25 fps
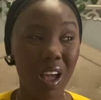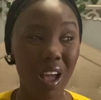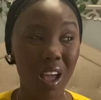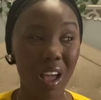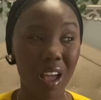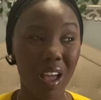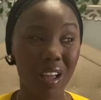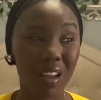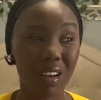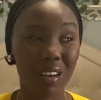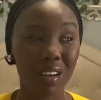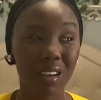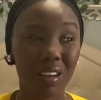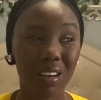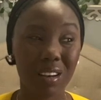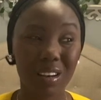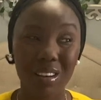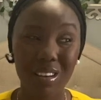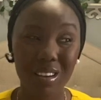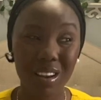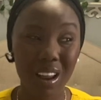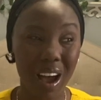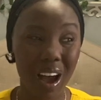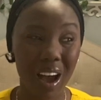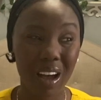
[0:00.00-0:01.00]
and
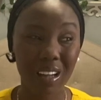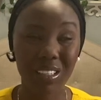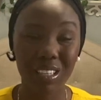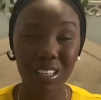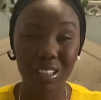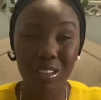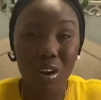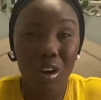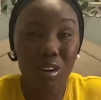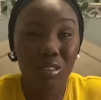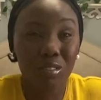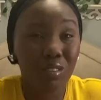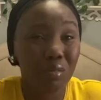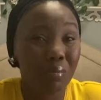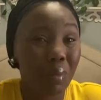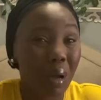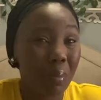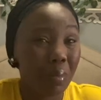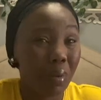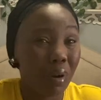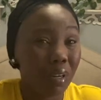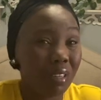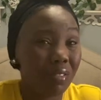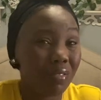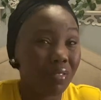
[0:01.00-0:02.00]
that did not do my
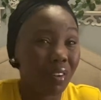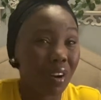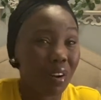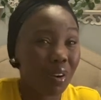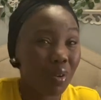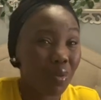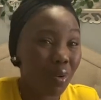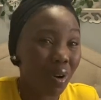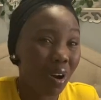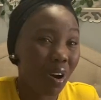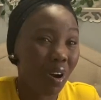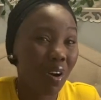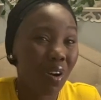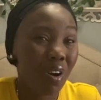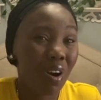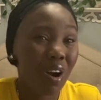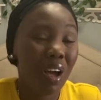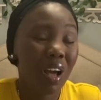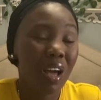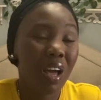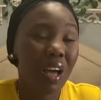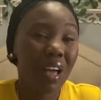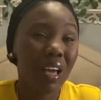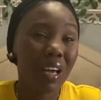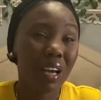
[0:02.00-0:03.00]
body very well
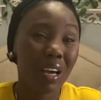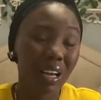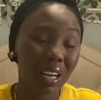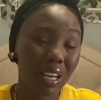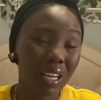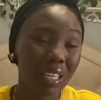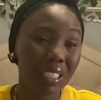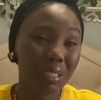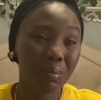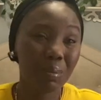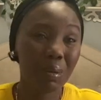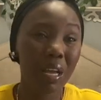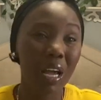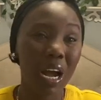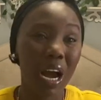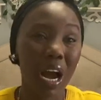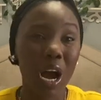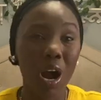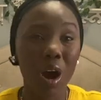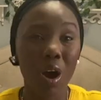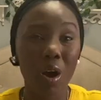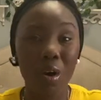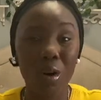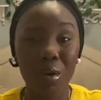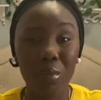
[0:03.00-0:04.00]
it cleans me
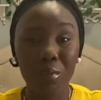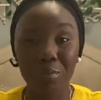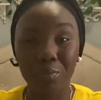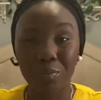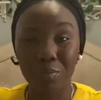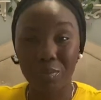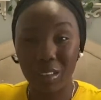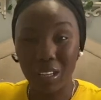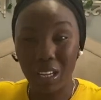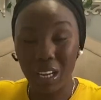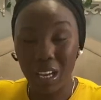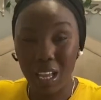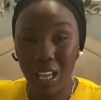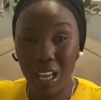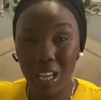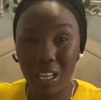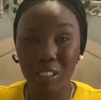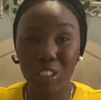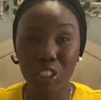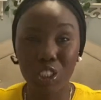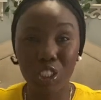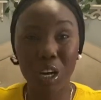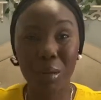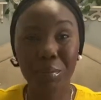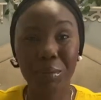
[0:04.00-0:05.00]
out
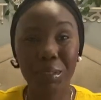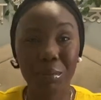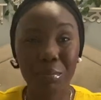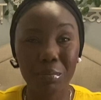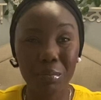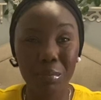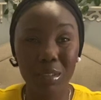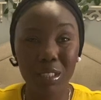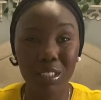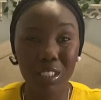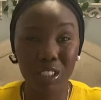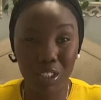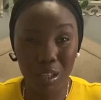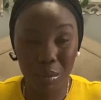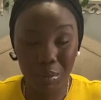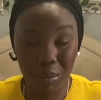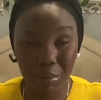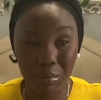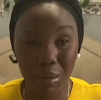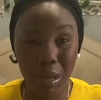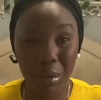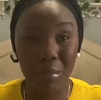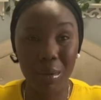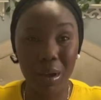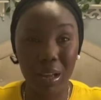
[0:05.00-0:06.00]
it drops it
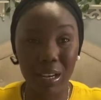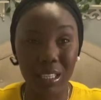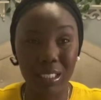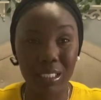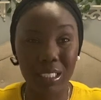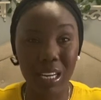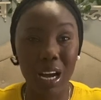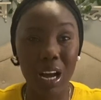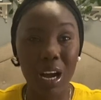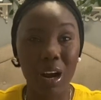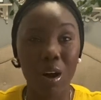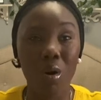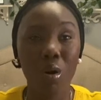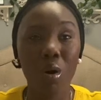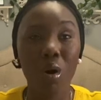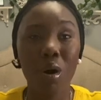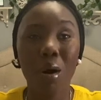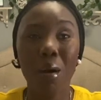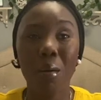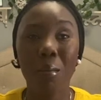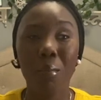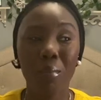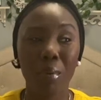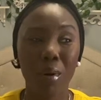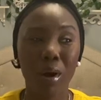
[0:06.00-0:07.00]
drops my belly down
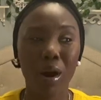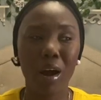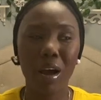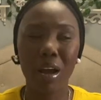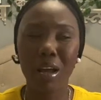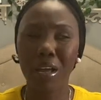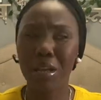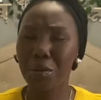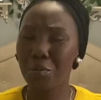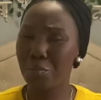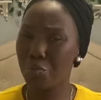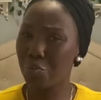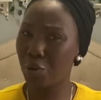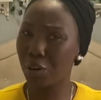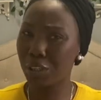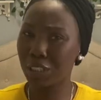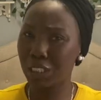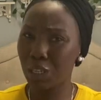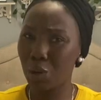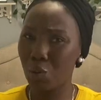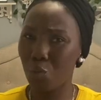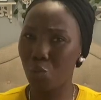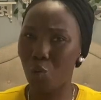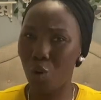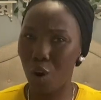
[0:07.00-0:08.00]
but it
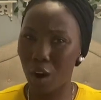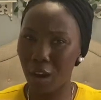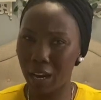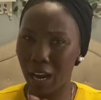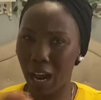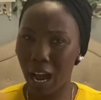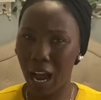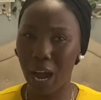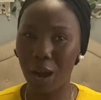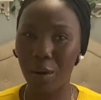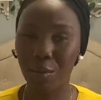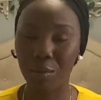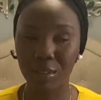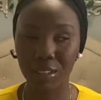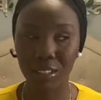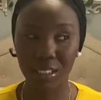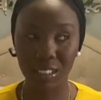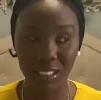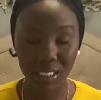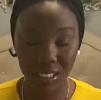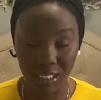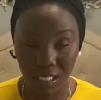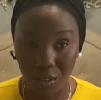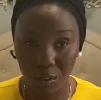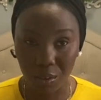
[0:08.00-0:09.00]
wasn't what i was
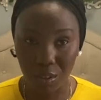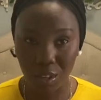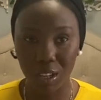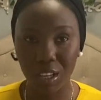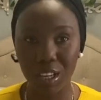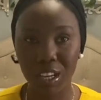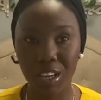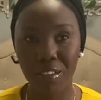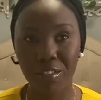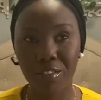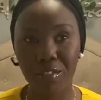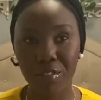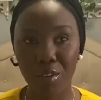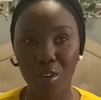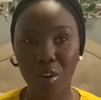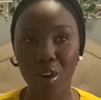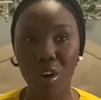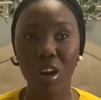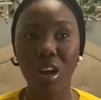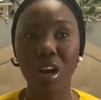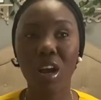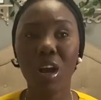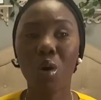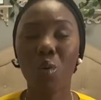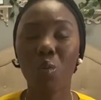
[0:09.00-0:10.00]
still looking
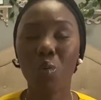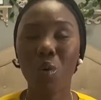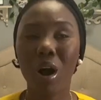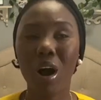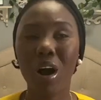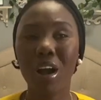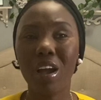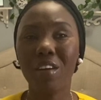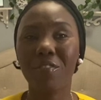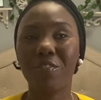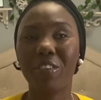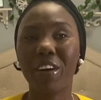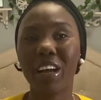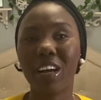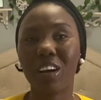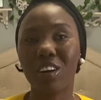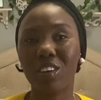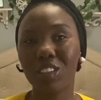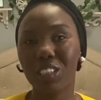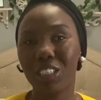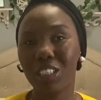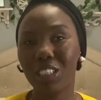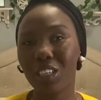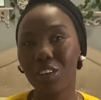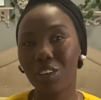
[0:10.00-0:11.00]
for well if i
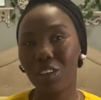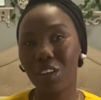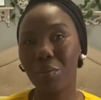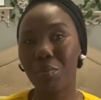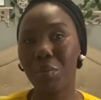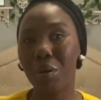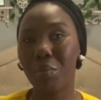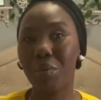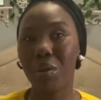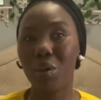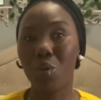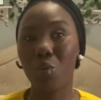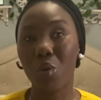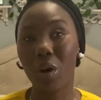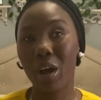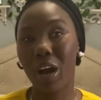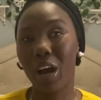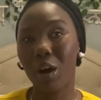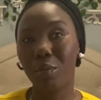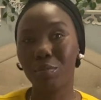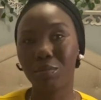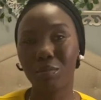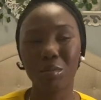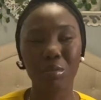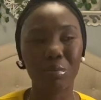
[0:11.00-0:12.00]
continued it maybe it would
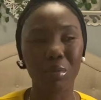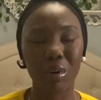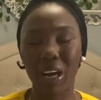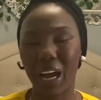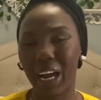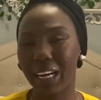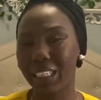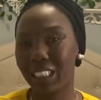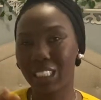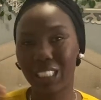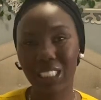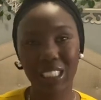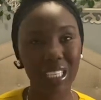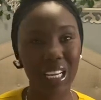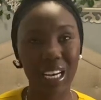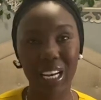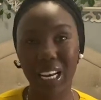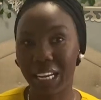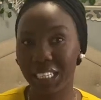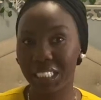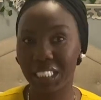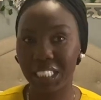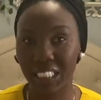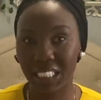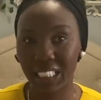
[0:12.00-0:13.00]
help me but i just do not
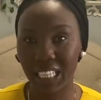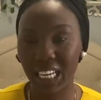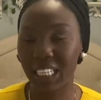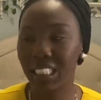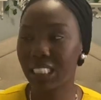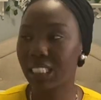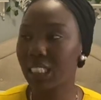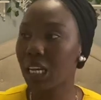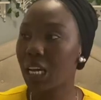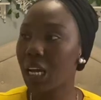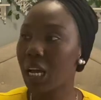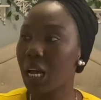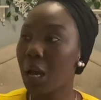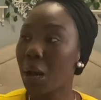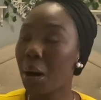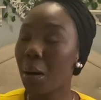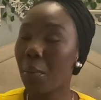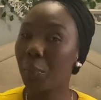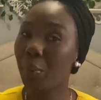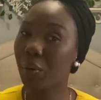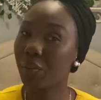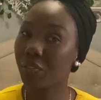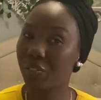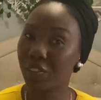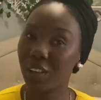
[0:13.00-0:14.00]
like the taste
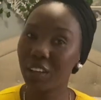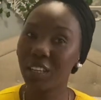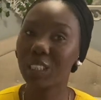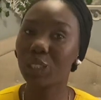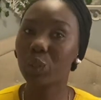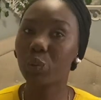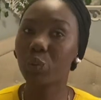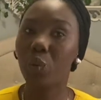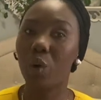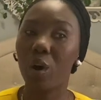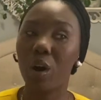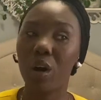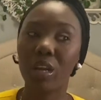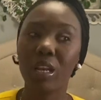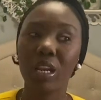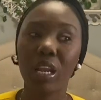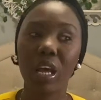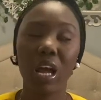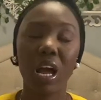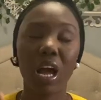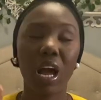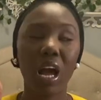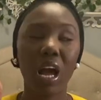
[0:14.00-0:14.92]
but this one